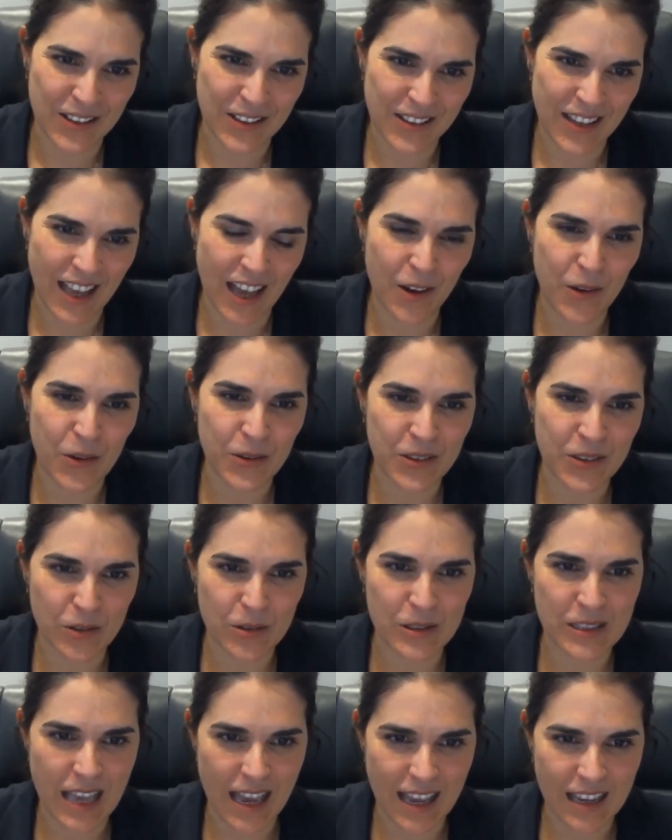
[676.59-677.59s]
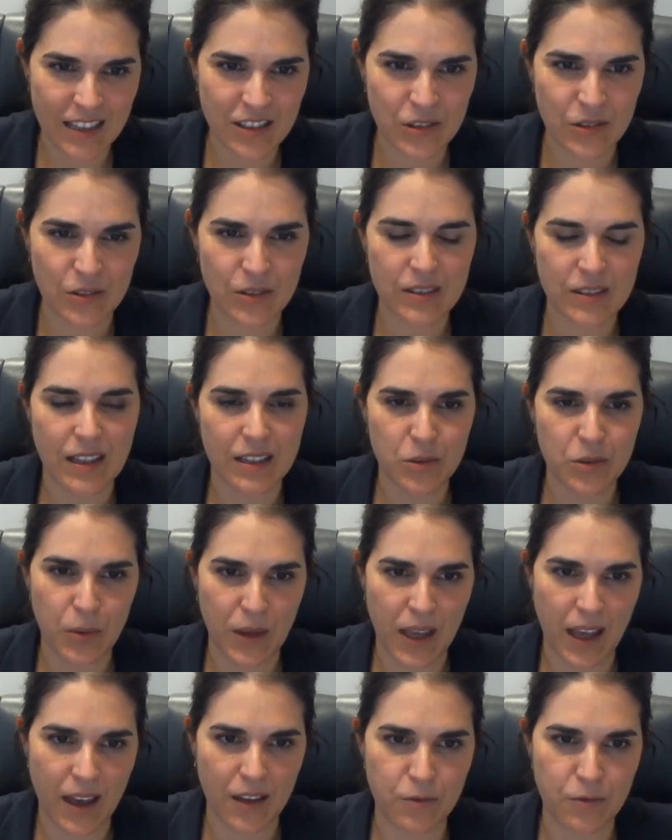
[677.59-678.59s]
now those actions that
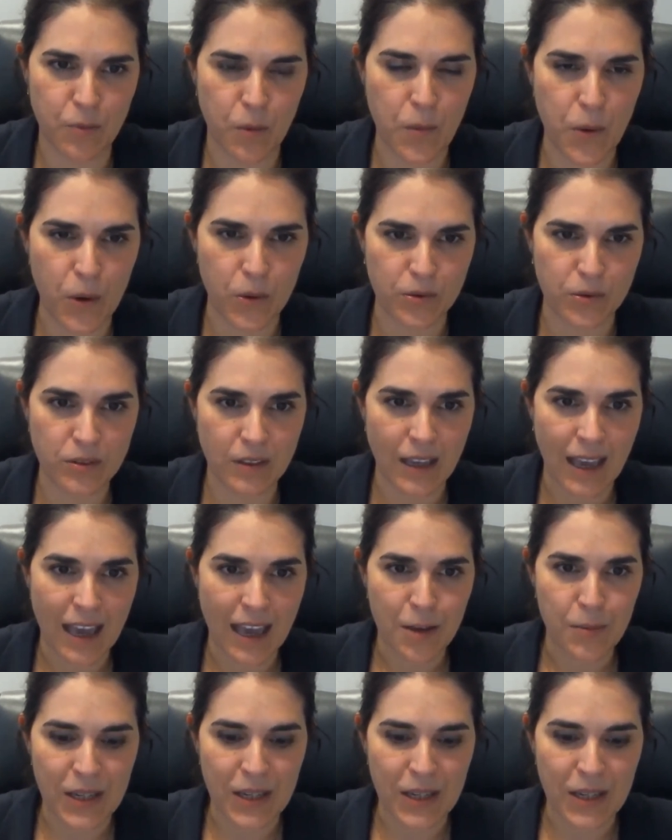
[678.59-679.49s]
we have proposed.